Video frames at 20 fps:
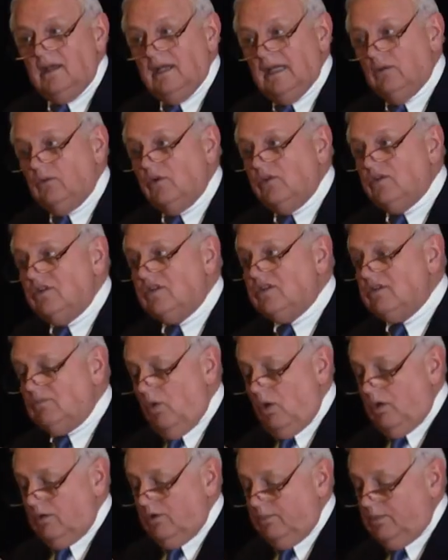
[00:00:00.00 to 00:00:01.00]
And it was this
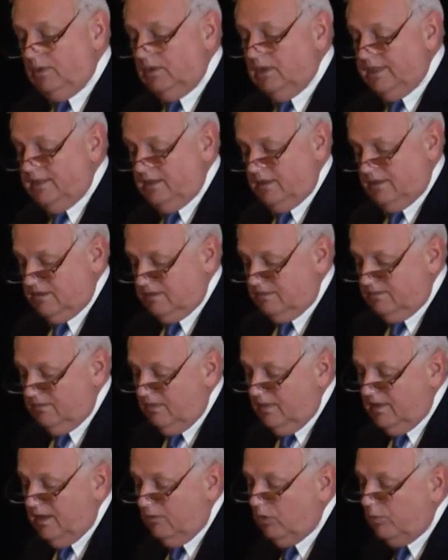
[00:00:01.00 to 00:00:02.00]
small group of leaders
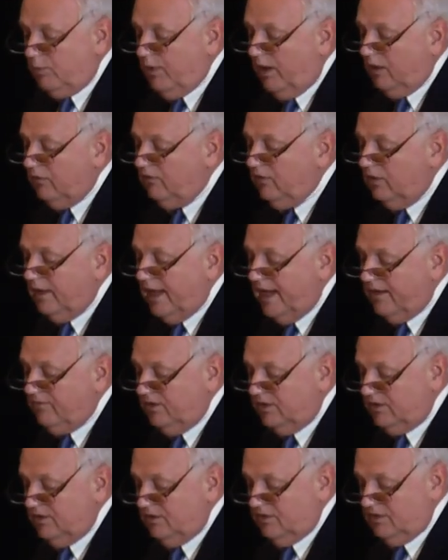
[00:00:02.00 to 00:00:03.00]
that were powerful
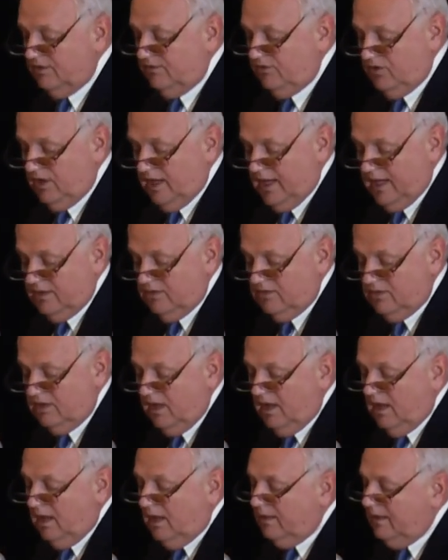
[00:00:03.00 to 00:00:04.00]
advocates of change
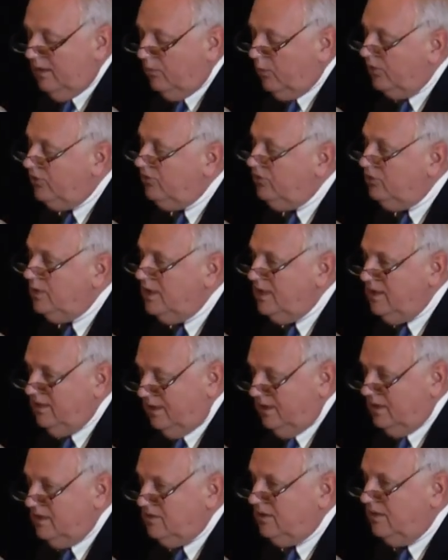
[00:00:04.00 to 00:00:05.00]
that were doing
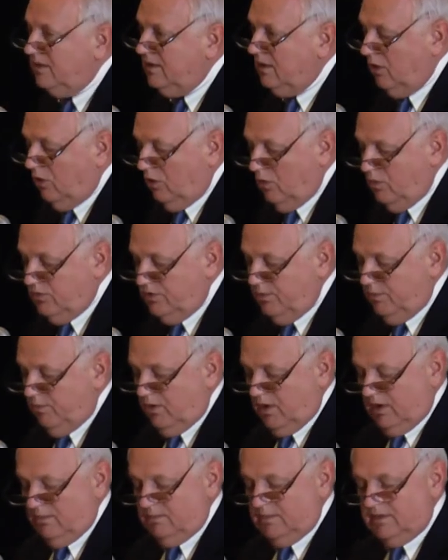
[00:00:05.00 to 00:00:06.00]
things in their own
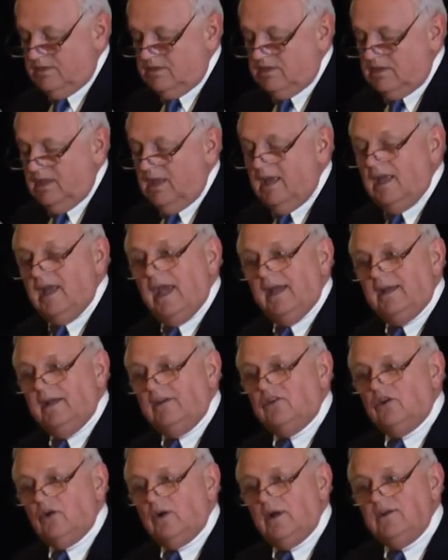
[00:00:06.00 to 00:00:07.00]
departments and
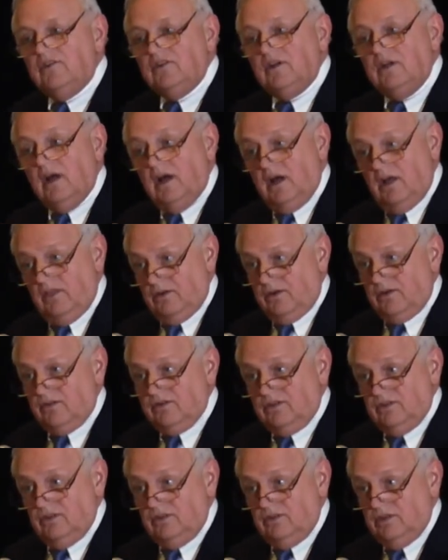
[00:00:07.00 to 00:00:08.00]
encouraging
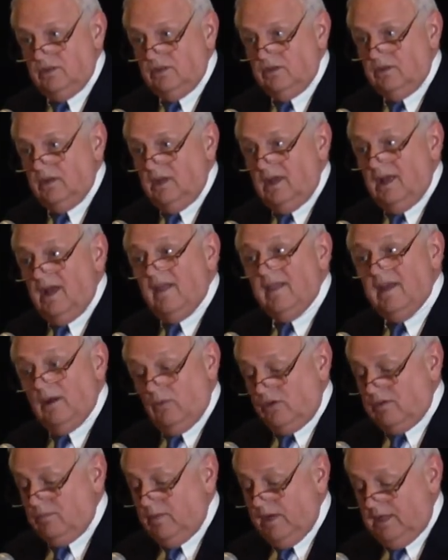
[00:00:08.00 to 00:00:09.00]
others to do
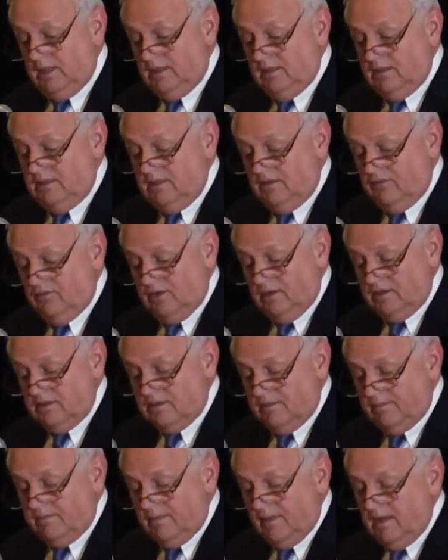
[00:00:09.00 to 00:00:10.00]
that was making a
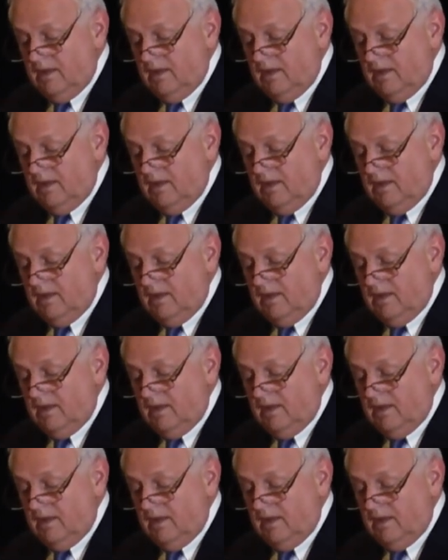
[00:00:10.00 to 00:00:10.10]
difference.